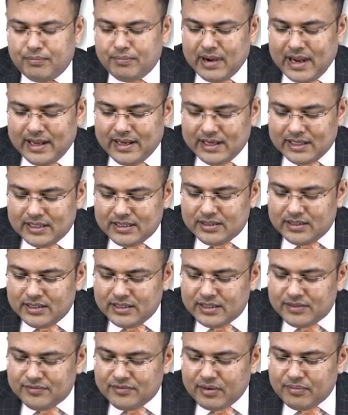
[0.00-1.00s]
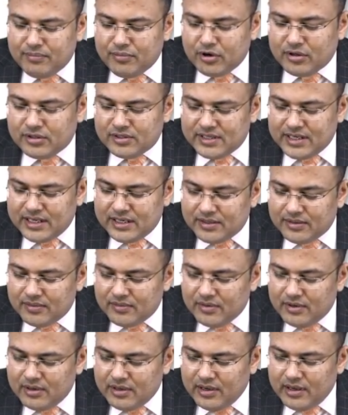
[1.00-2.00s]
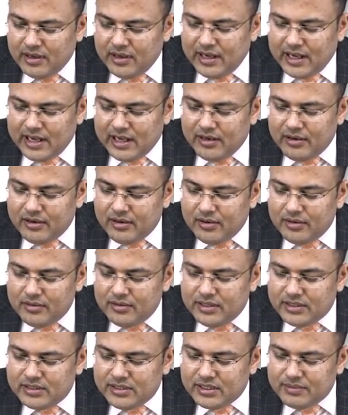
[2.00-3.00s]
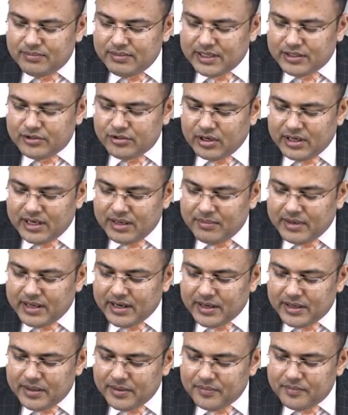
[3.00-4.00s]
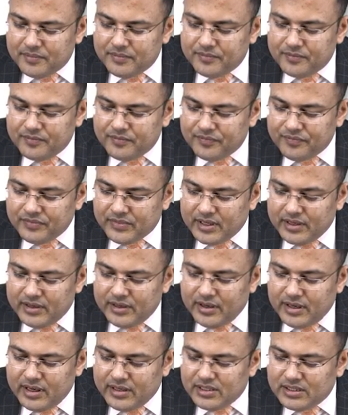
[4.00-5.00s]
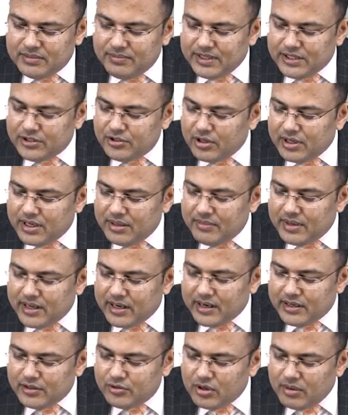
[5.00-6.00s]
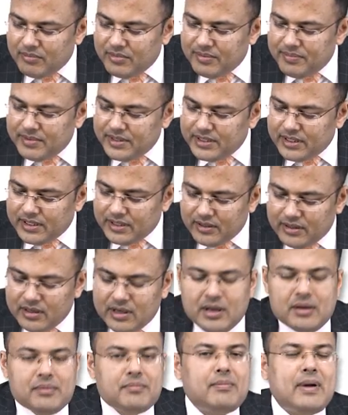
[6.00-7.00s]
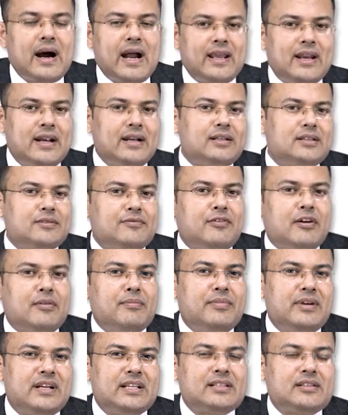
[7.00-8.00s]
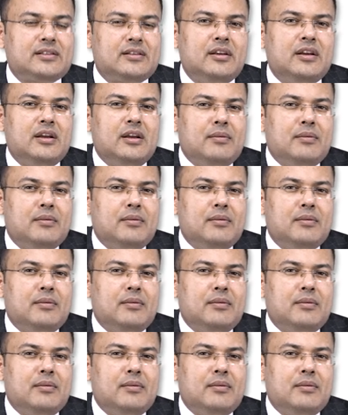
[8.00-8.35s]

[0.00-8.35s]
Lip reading: PI-RADS, this is for prostate, and this is based on MRI. It is based on MRI. So I'm repeating: BI-RADS for breast